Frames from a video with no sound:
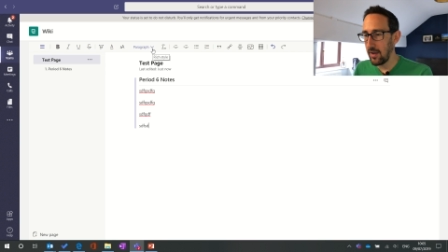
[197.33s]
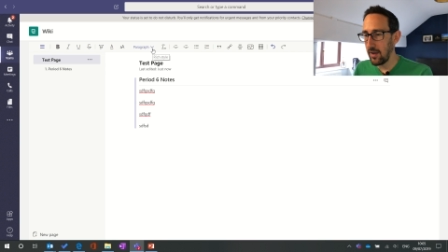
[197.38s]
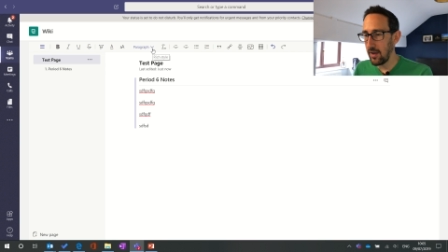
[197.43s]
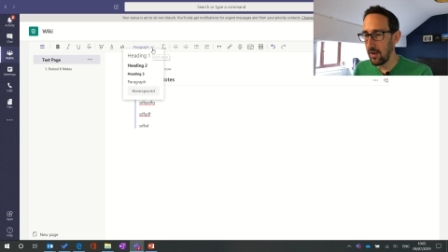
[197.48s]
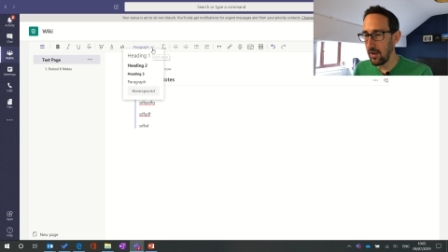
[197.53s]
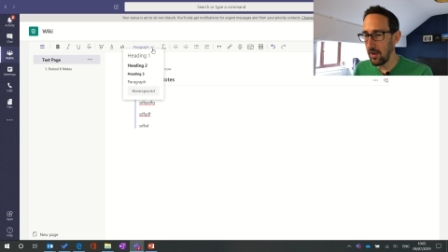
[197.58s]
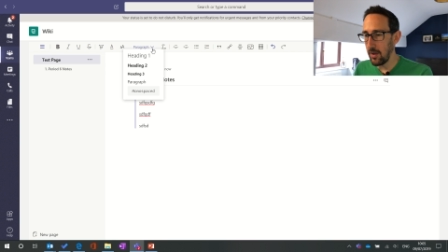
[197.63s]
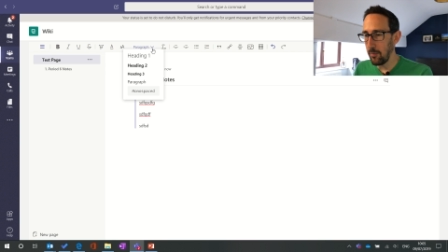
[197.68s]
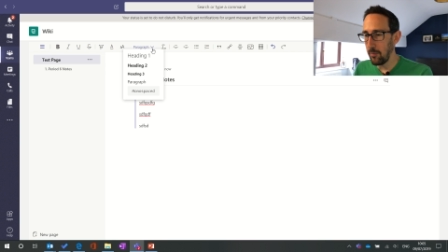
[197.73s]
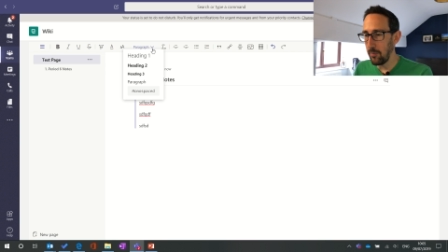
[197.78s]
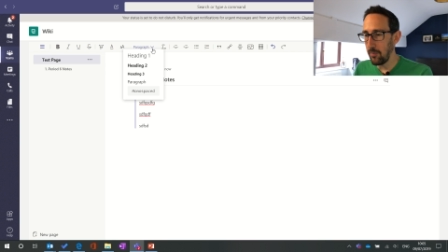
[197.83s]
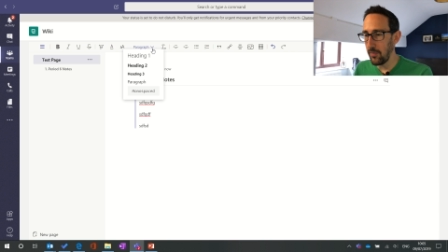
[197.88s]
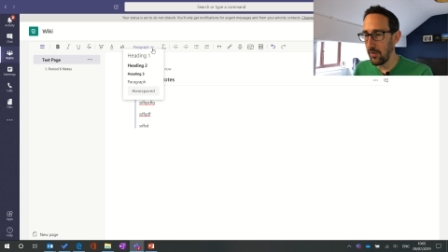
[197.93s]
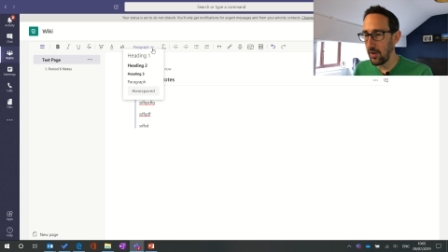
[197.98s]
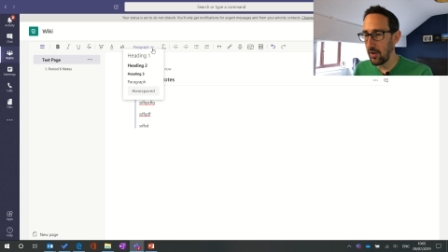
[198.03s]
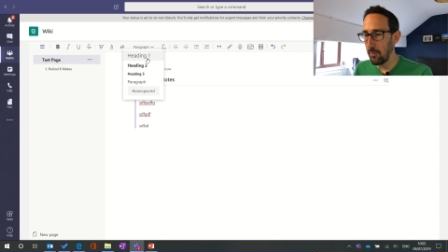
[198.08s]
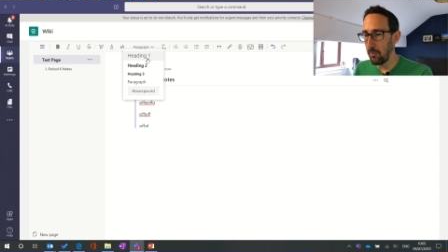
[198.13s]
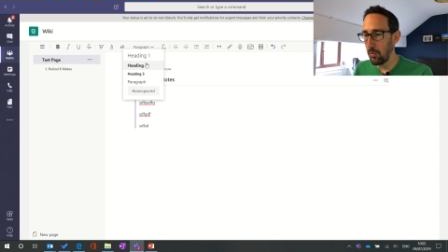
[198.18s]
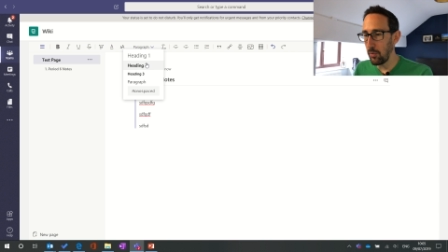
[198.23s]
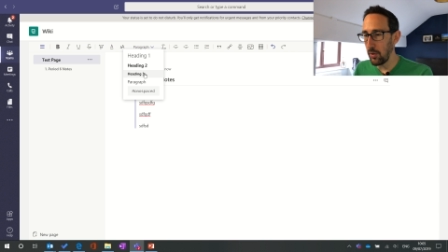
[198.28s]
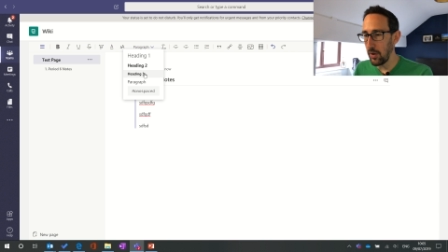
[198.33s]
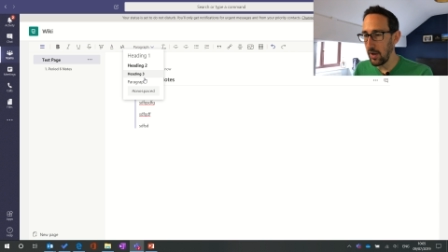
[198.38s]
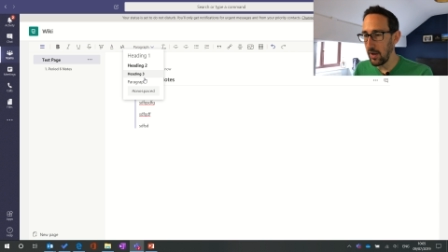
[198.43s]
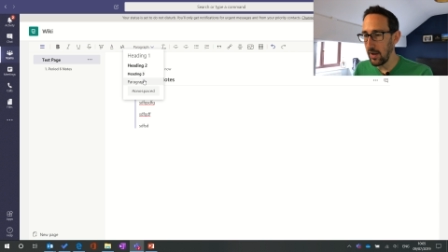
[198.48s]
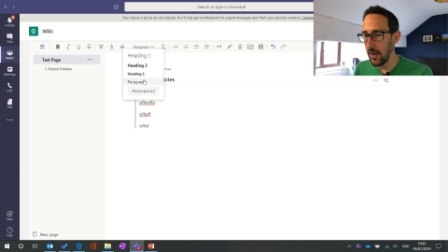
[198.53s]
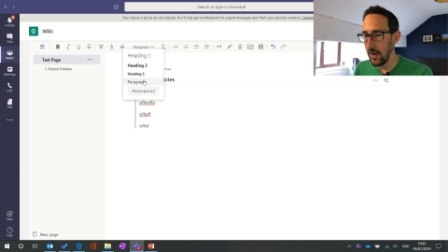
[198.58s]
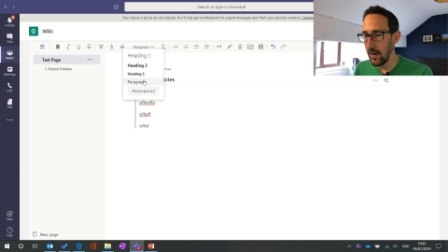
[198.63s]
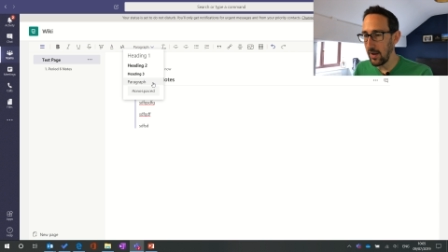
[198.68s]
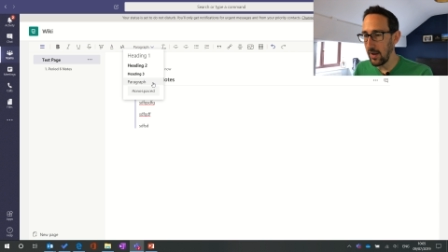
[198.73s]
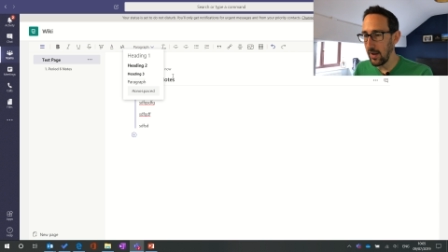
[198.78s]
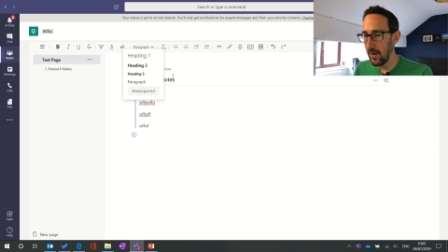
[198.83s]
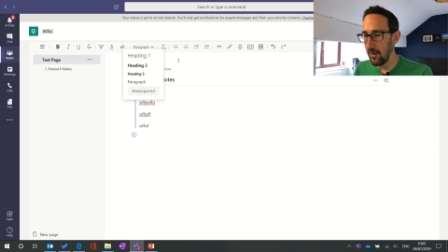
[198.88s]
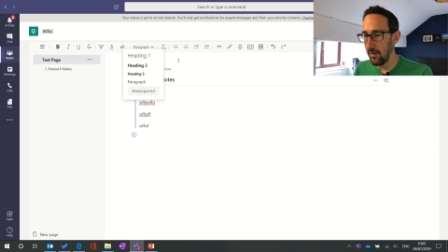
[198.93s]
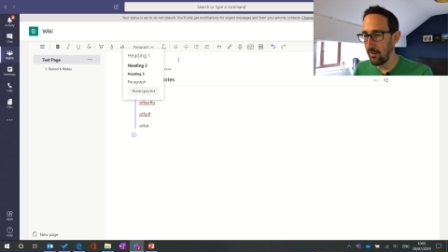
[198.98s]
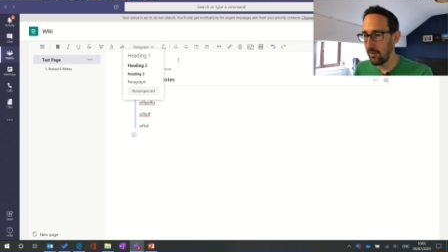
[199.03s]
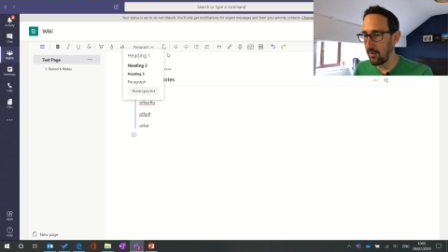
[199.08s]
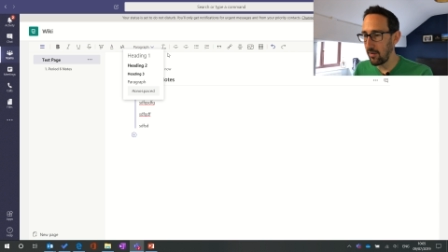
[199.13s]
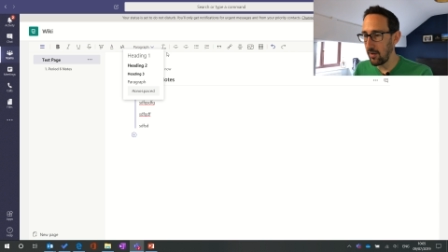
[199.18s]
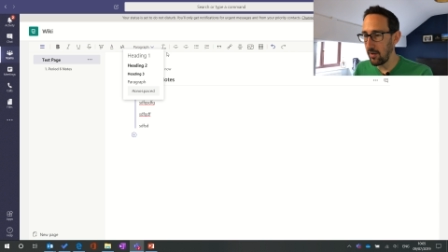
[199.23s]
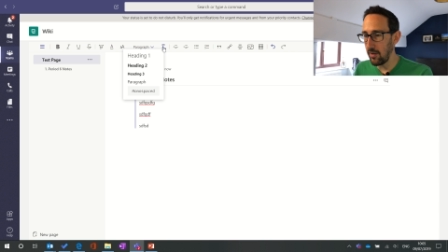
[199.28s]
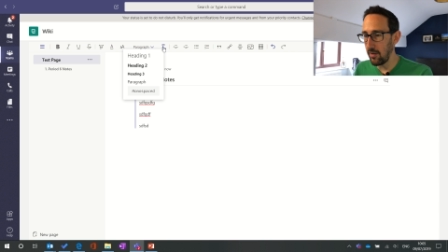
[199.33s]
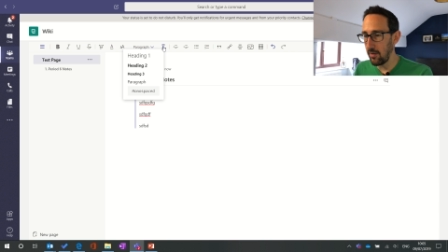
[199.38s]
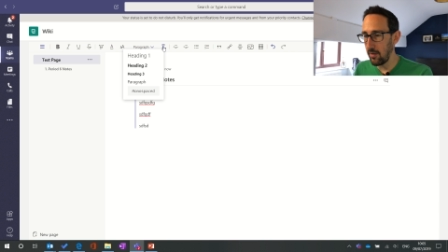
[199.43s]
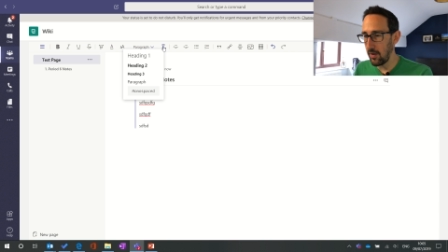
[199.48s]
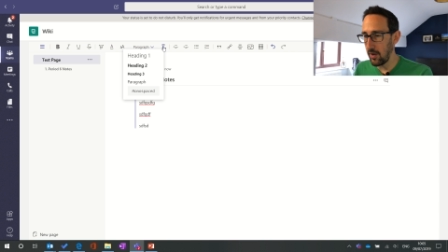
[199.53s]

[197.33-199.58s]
Um, you can put in headings and,